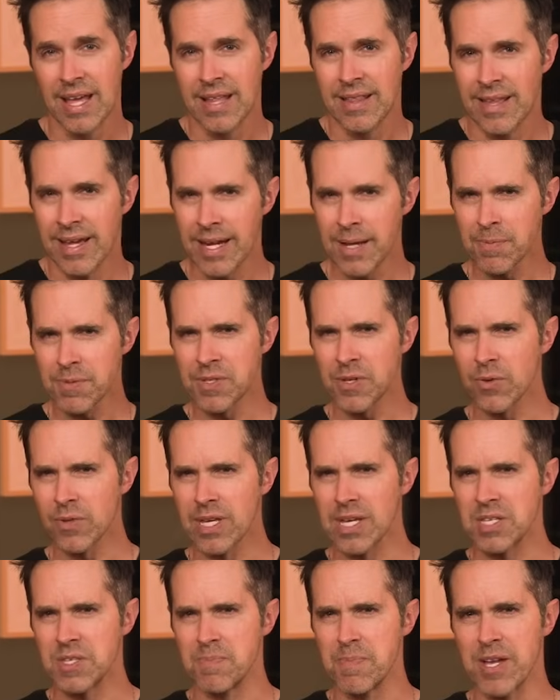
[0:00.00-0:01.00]
That episode
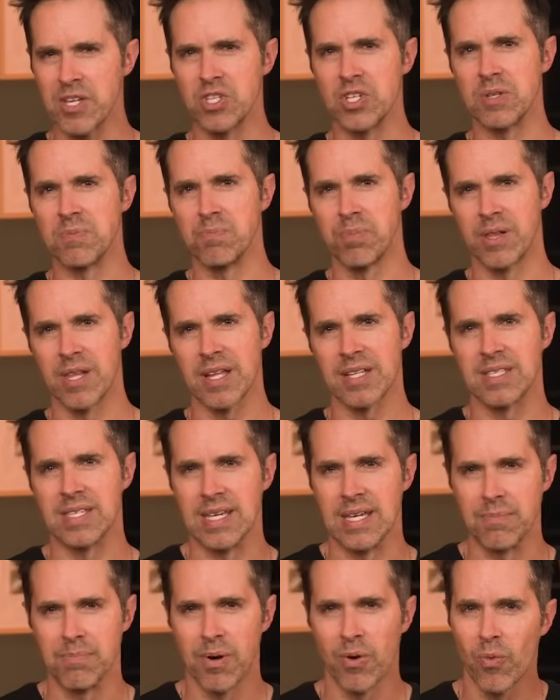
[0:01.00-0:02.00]
gets mentioned
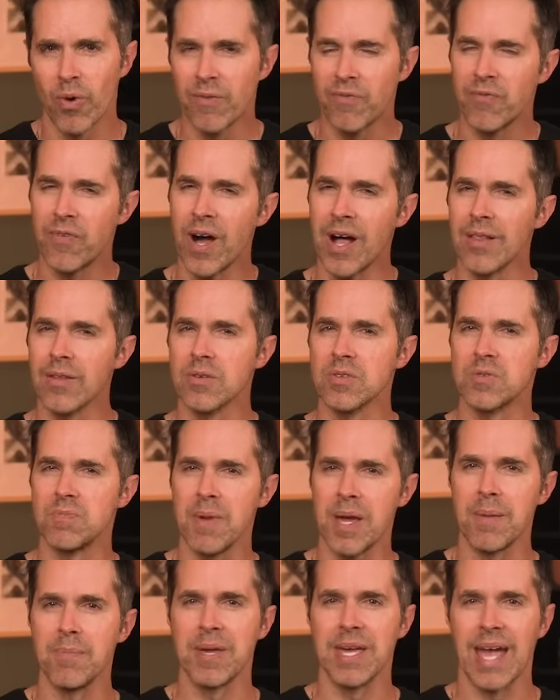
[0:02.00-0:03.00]
plenty, but what follows
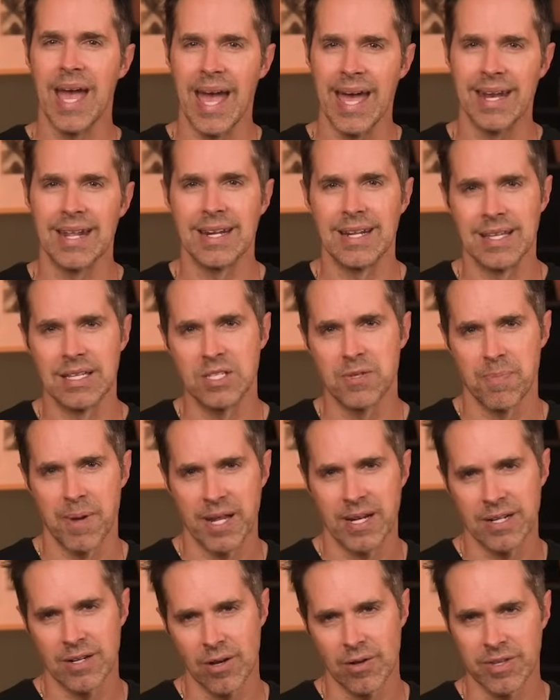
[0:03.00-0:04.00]
may be edited
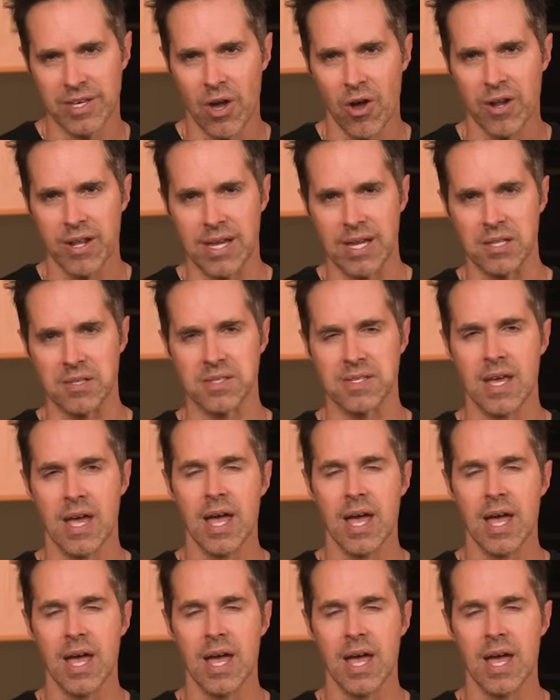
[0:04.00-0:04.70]
depending on the audience.